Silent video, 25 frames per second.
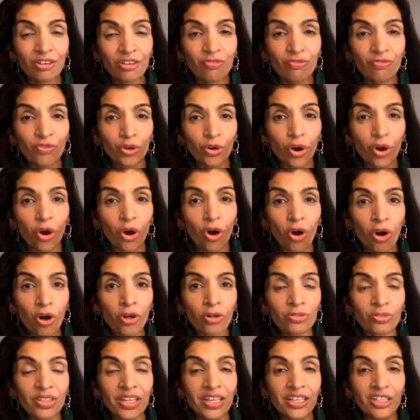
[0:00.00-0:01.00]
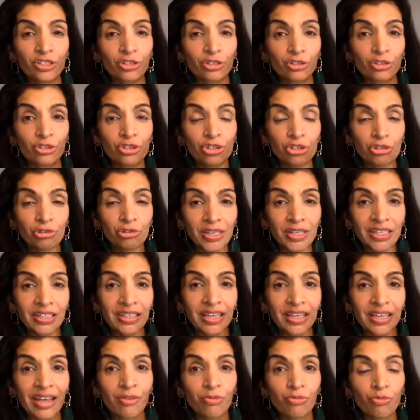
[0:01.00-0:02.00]
for all that you're
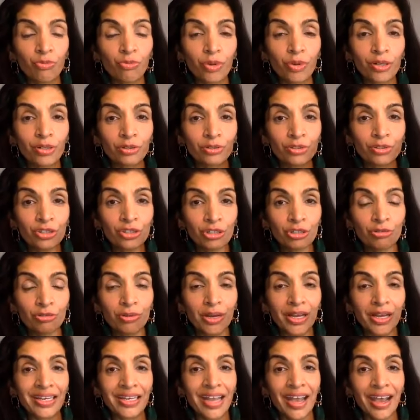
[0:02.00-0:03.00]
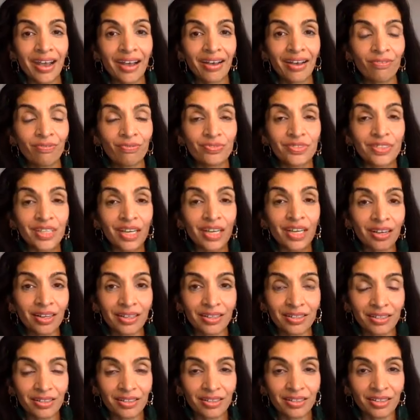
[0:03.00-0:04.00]
doing and will do and have
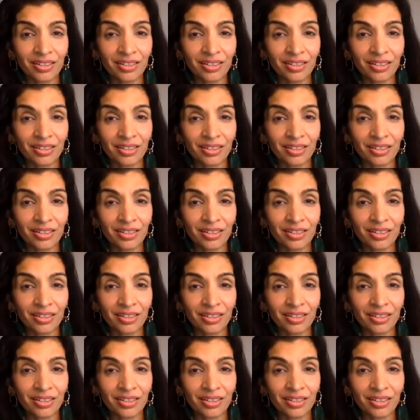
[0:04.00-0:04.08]
done.